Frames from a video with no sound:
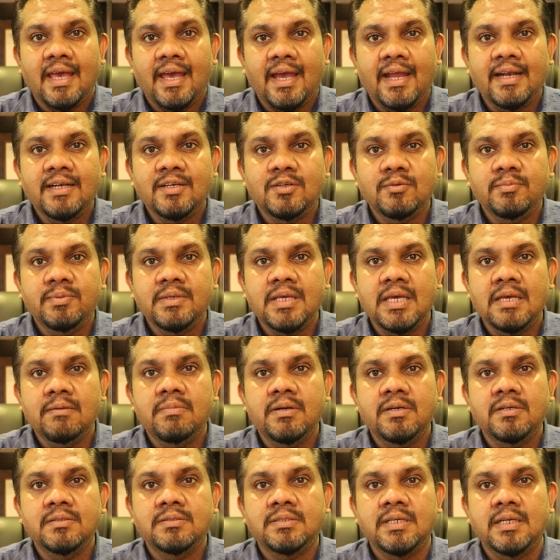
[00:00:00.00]
and to be
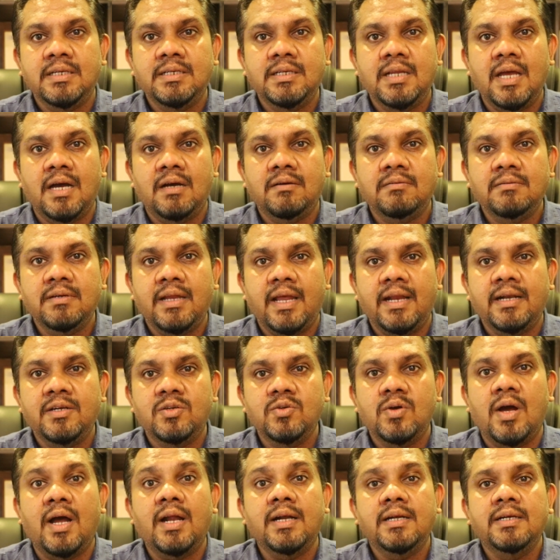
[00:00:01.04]
able to sit down and
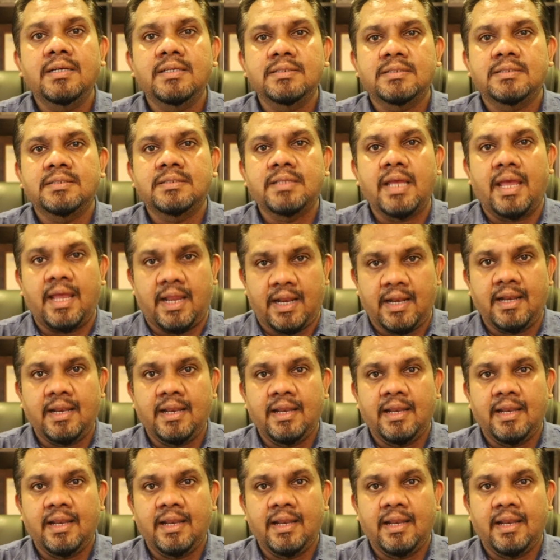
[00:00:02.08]
to understand